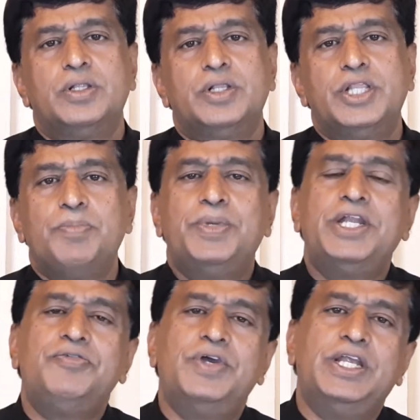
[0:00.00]
The
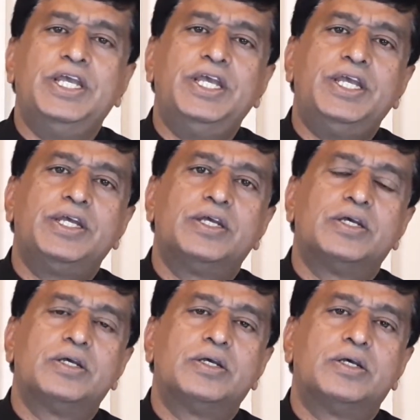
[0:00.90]
periphery,
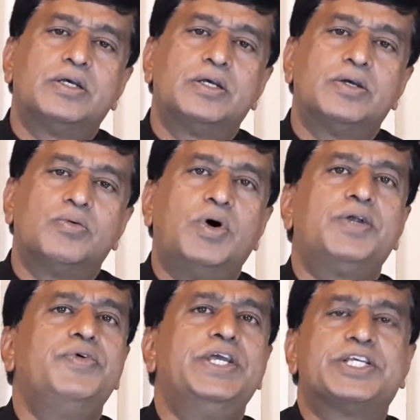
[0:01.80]
what
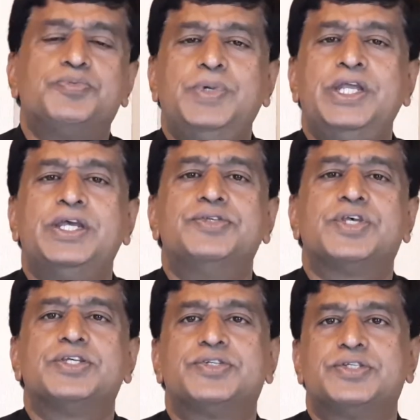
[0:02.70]
we experience
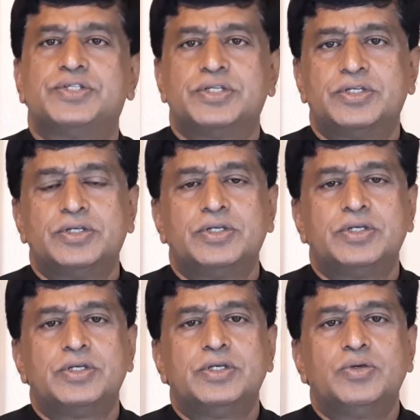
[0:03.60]
as
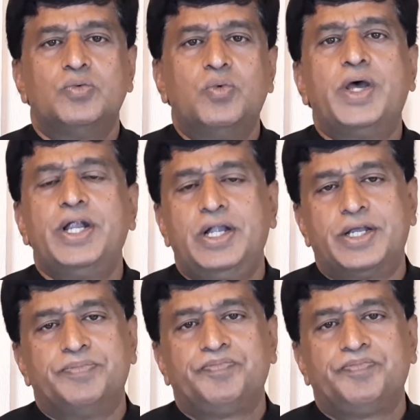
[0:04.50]
world.